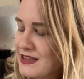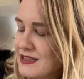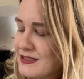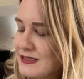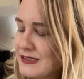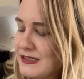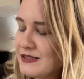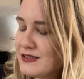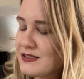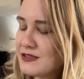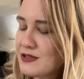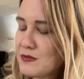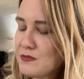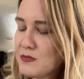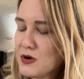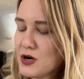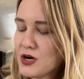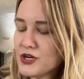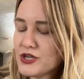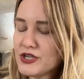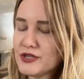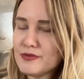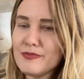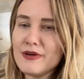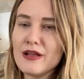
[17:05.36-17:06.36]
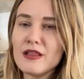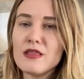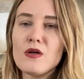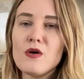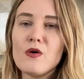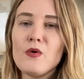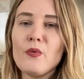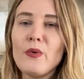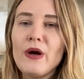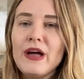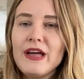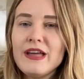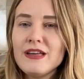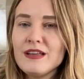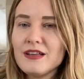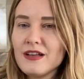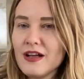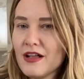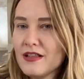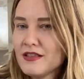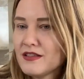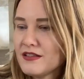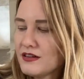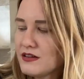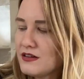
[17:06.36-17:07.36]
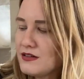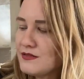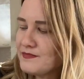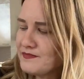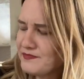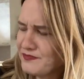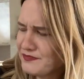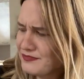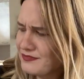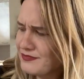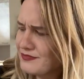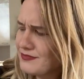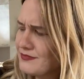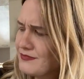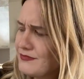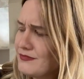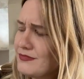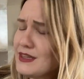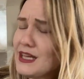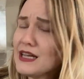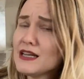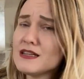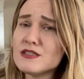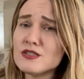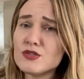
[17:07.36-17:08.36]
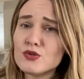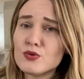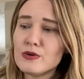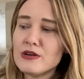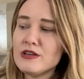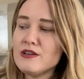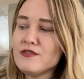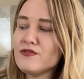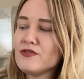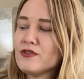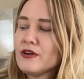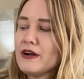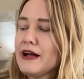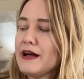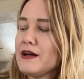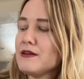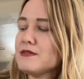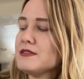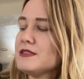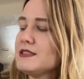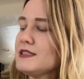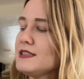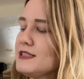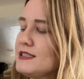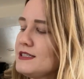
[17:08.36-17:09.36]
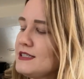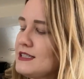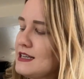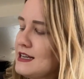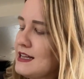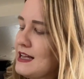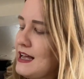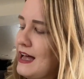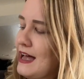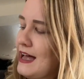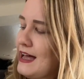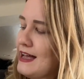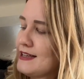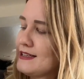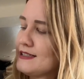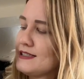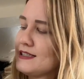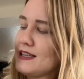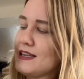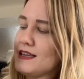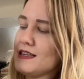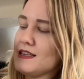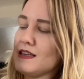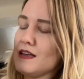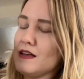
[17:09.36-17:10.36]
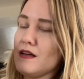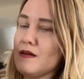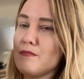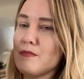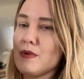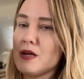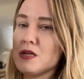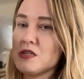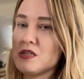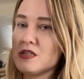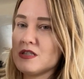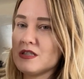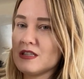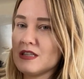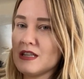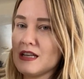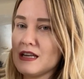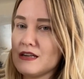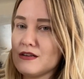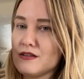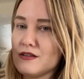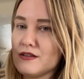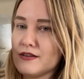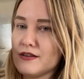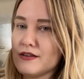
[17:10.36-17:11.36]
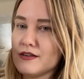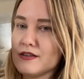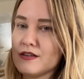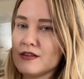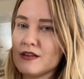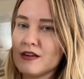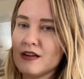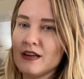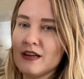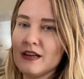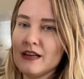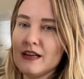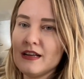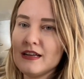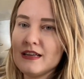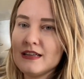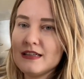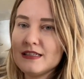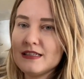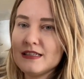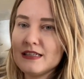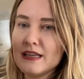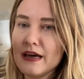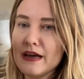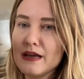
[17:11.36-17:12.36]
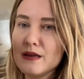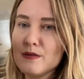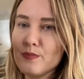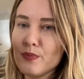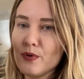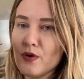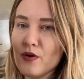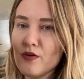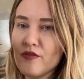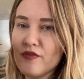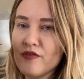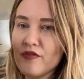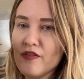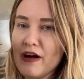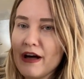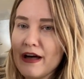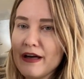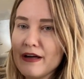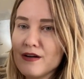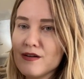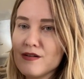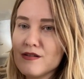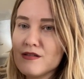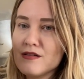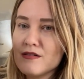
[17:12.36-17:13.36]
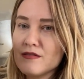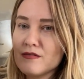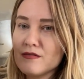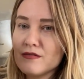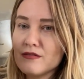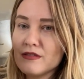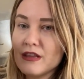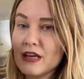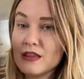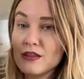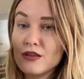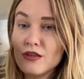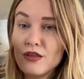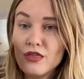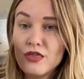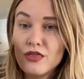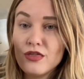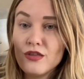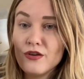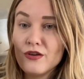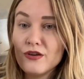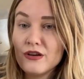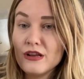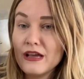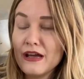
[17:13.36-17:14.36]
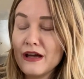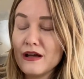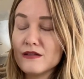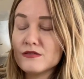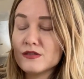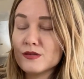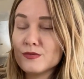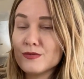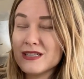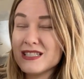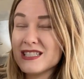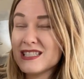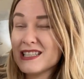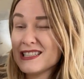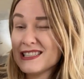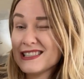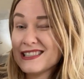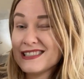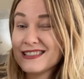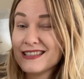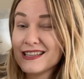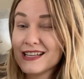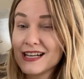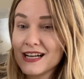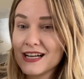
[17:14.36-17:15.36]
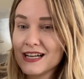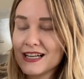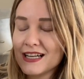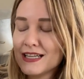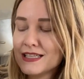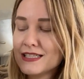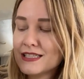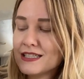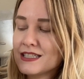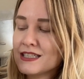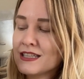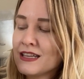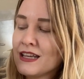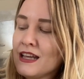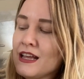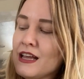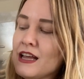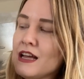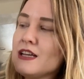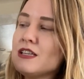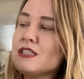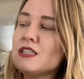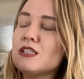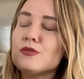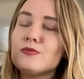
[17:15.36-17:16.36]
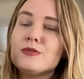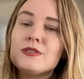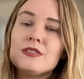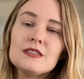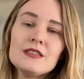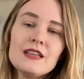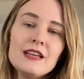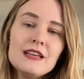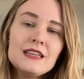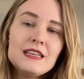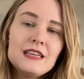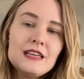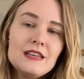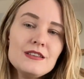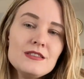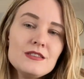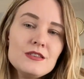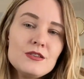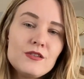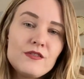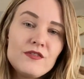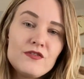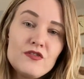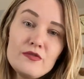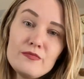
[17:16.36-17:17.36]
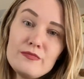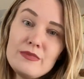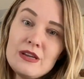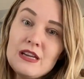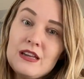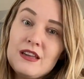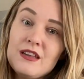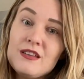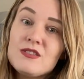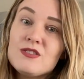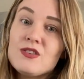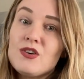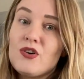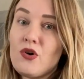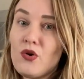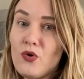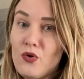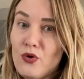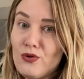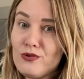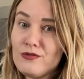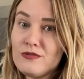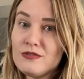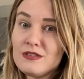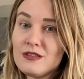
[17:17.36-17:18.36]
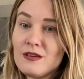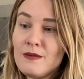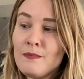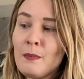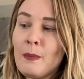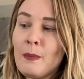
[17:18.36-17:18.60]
this is the marshmallow white color. It's 24 ounces, and it has like a much slender side profile that the 30-ounce one does not. So it's a lot easier for me to hold.